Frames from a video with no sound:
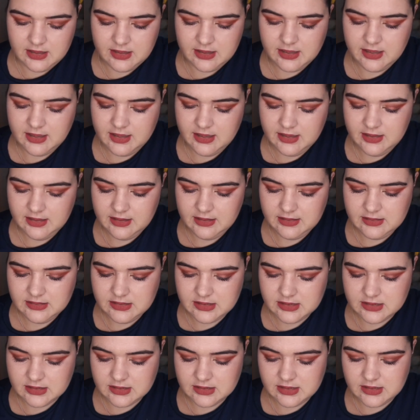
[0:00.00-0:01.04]
And
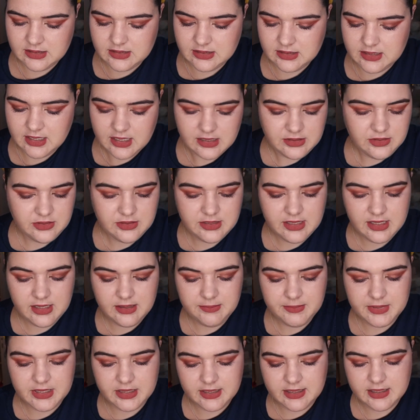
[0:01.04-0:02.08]
can you
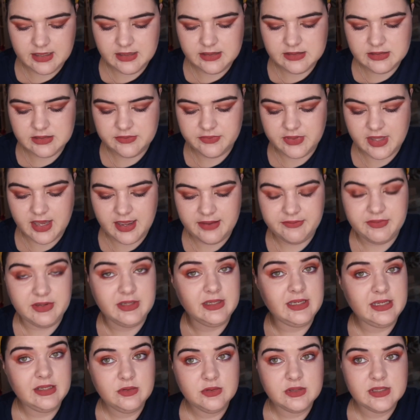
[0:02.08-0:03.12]
name the colours of the IV
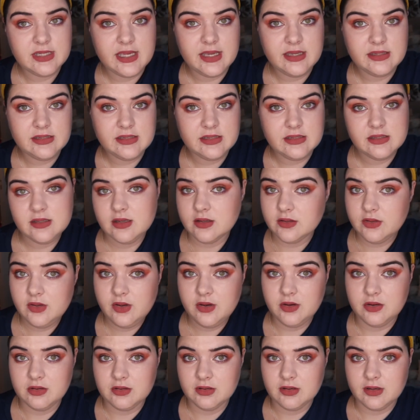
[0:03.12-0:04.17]
needle sizes?
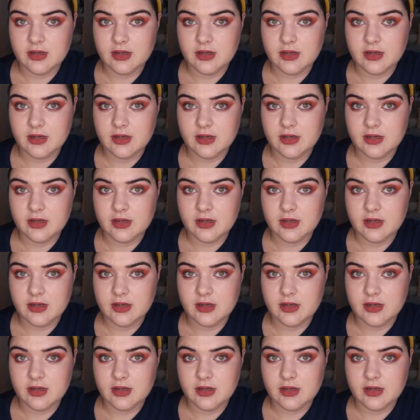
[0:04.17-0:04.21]
No.